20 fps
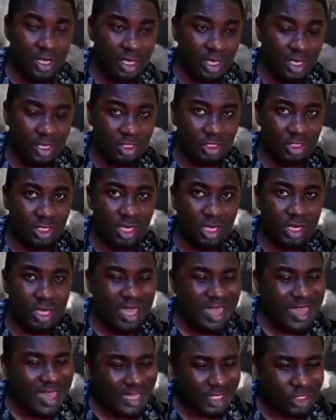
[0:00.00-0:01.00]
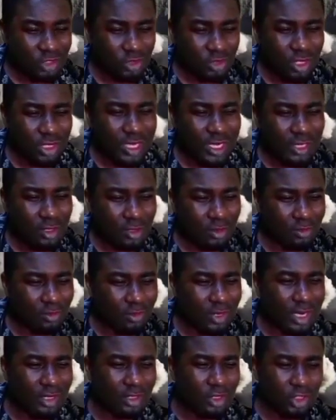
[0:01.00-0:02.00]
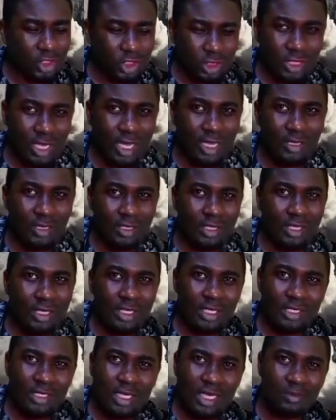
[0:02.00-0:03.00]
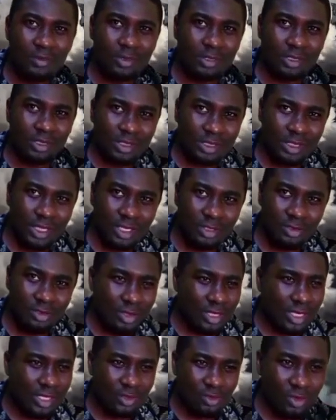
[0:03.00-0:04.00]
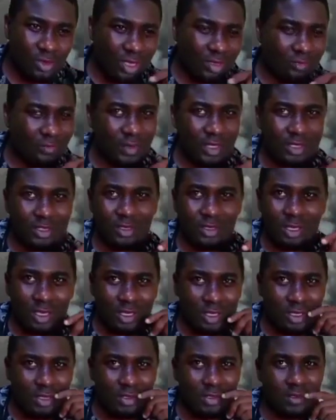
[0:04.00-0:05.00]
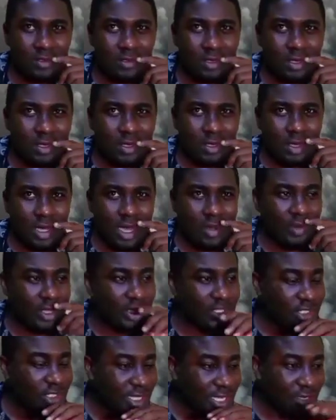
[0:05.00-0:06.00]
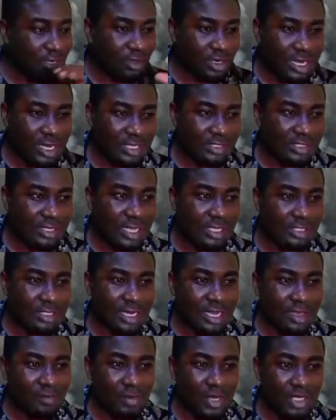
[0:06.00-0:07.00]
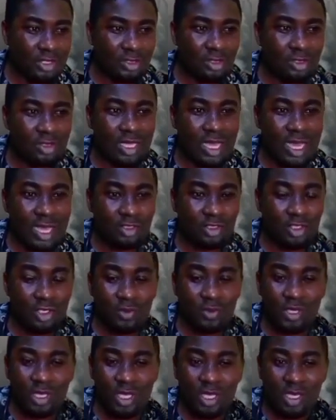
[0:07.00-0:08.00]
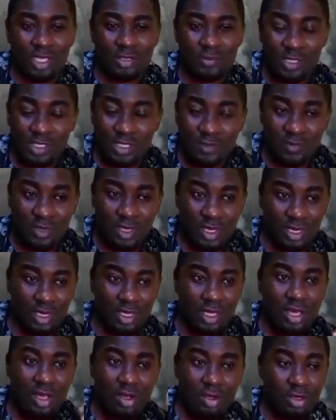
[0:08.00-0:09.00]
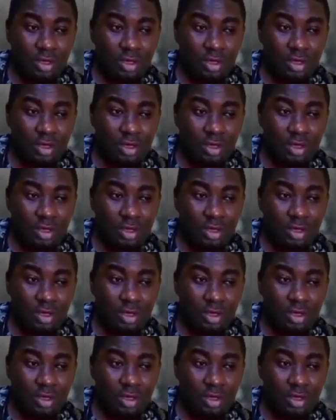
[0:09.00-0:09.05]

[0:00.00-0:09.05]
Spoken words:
in check. Ensure that your sugar is kept in check so that it affect your kidneys. And when you see any other signs that I've mentioned that has to do with the kidney specifically, go